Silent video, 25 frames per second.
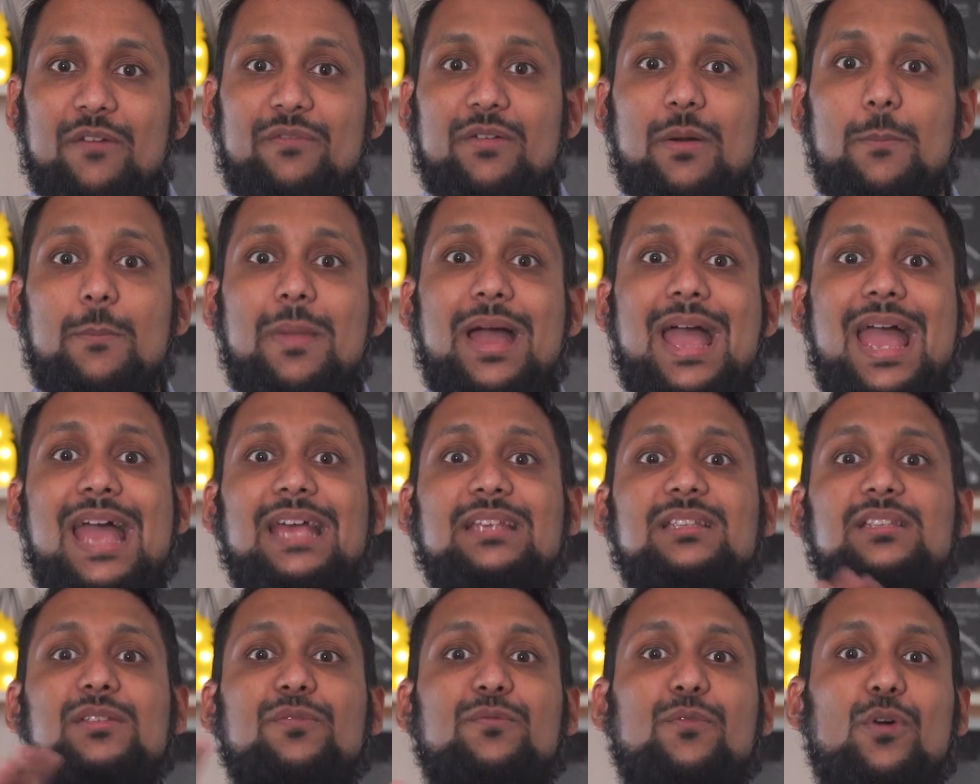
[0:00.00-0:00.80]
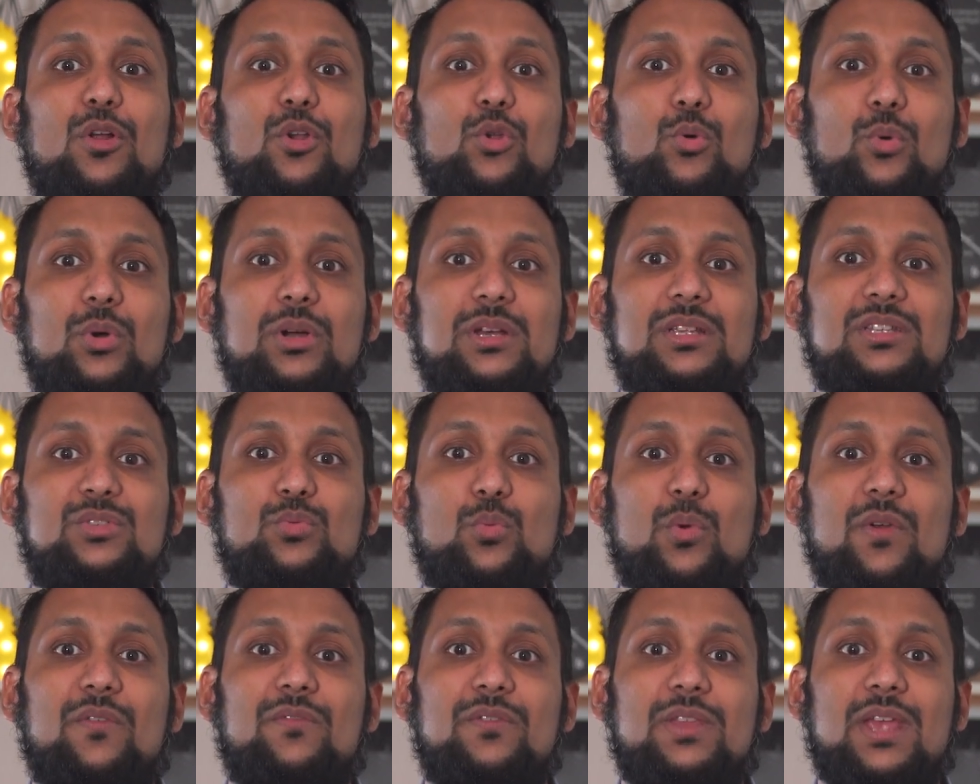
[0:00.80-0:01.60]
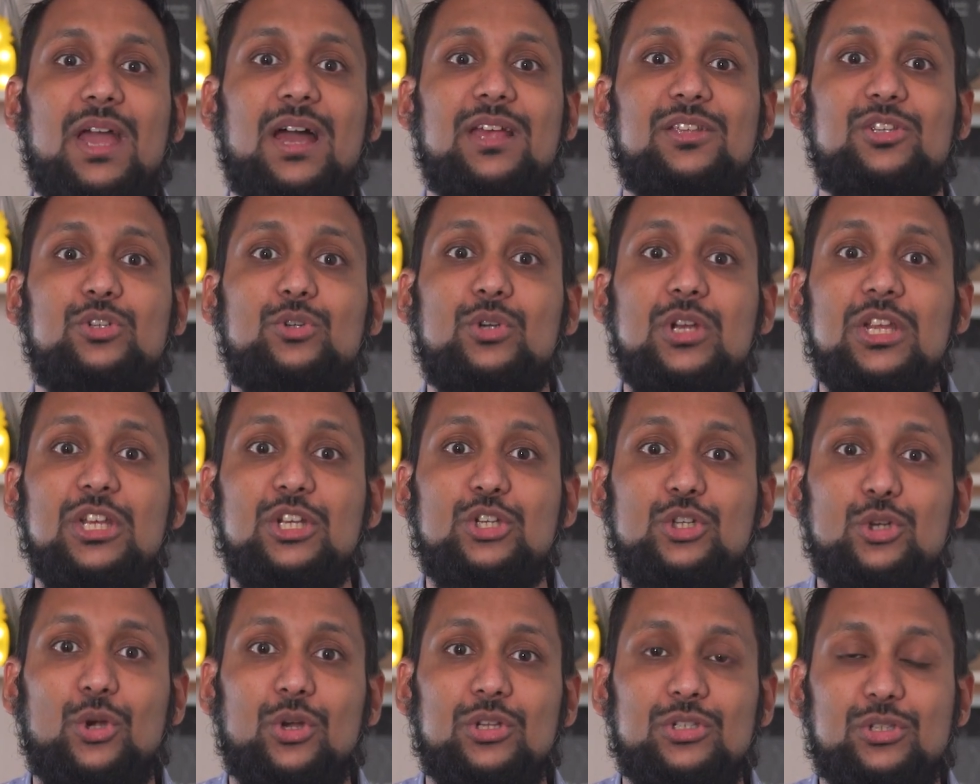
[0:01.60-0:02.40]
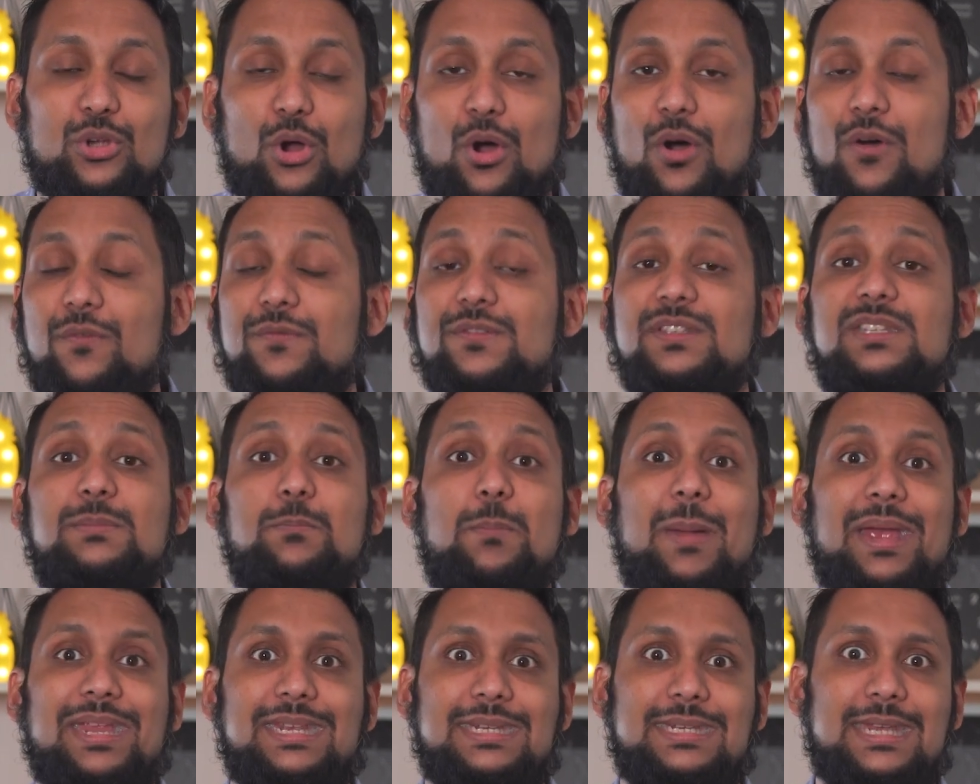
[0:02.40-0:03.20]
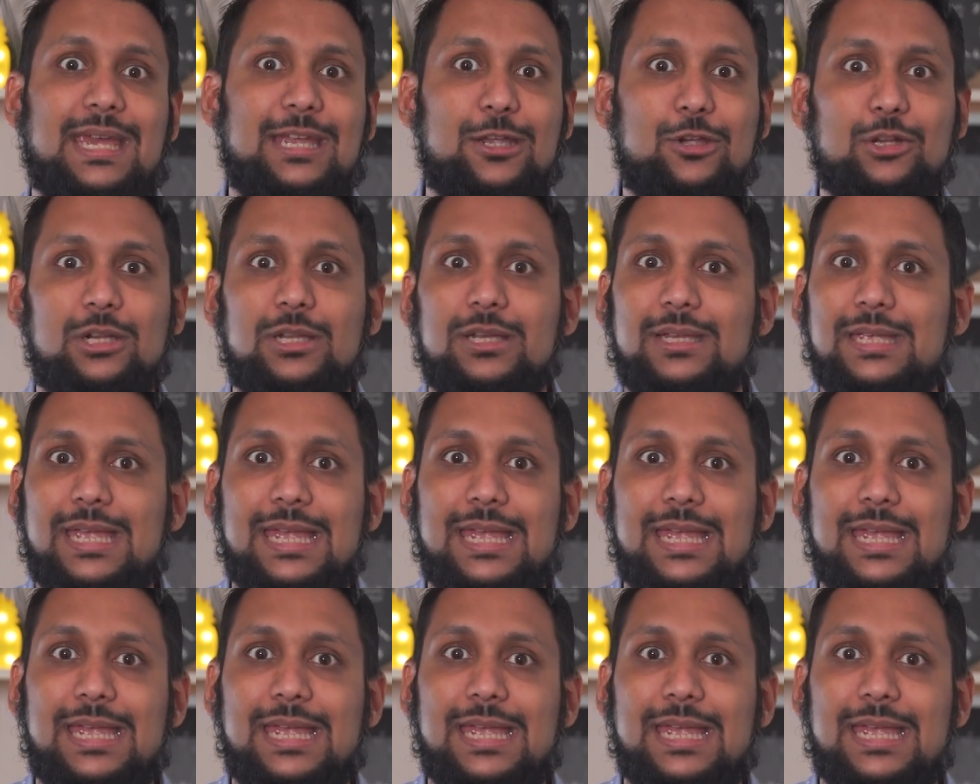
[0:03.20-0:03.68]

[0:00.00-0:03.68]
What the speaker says: have amassed followers with their screenshots of spectacular